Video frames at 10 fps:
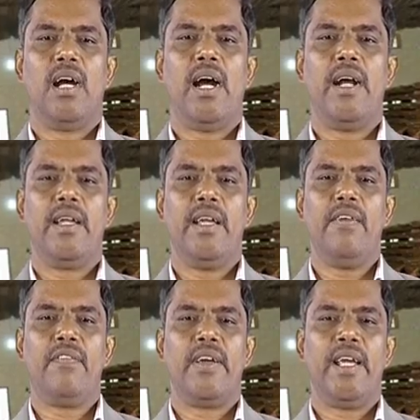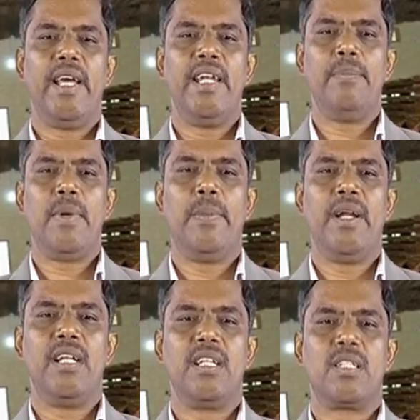and if any
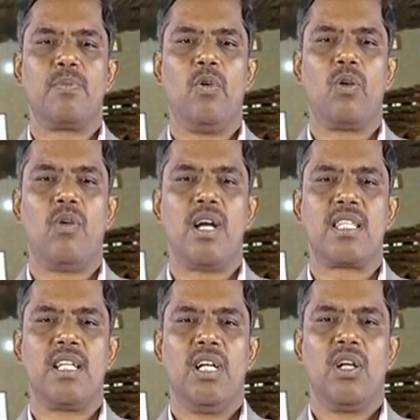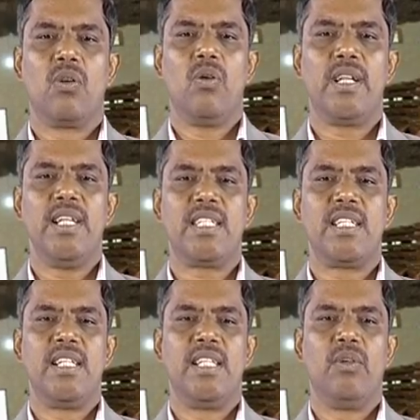pebrin spore was noticed
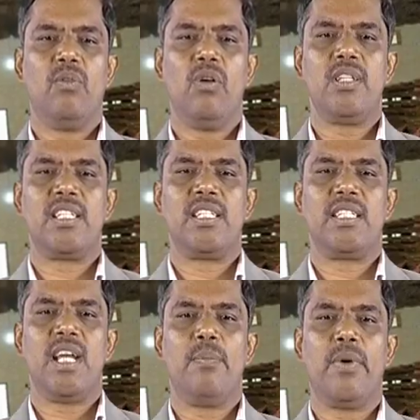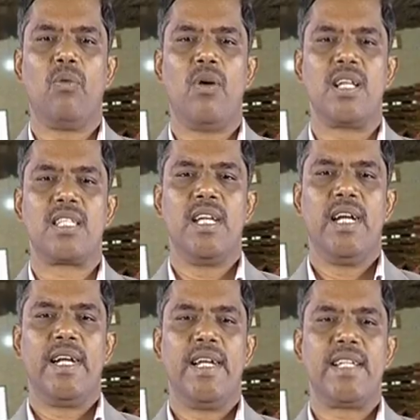the whole sample was
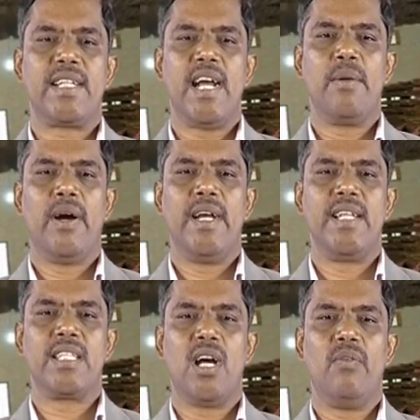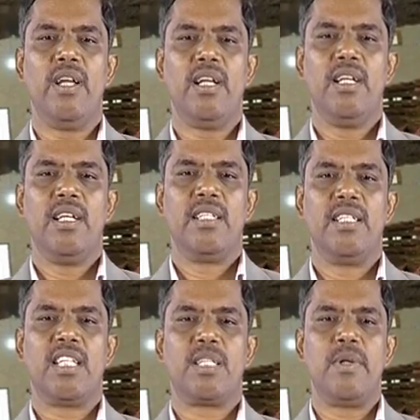destroyed by dissolving the
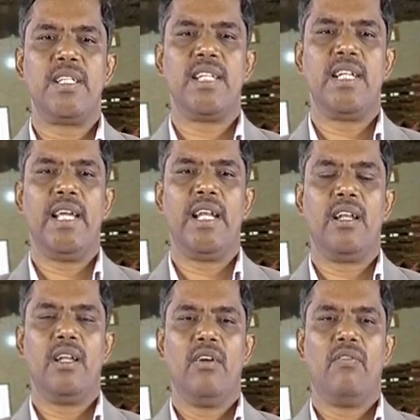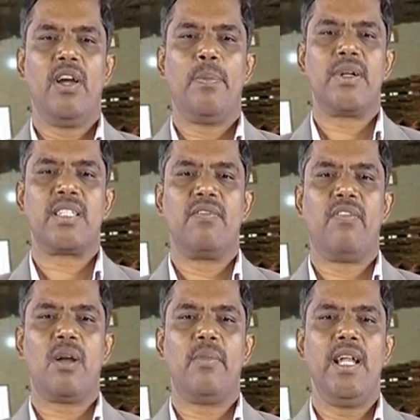suspension in 5 percent
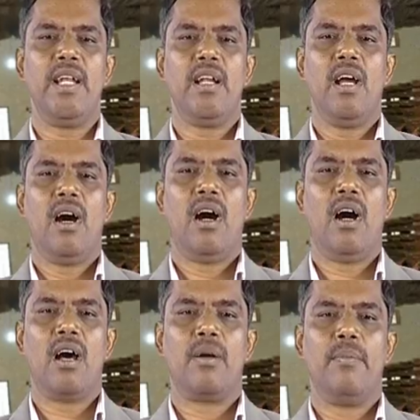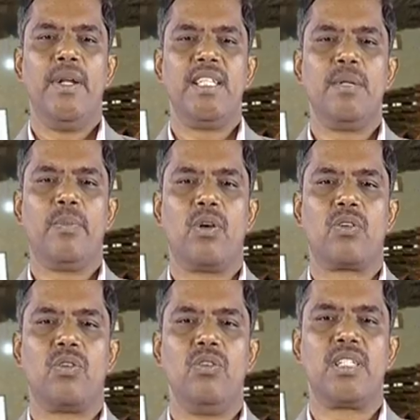formalin or bleaching powder
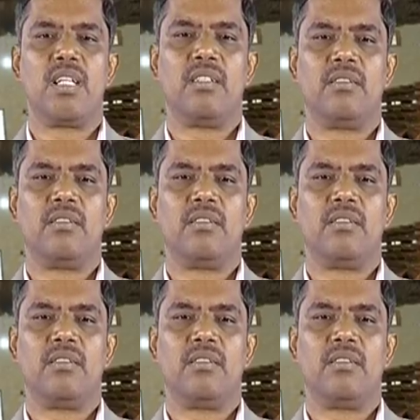solution.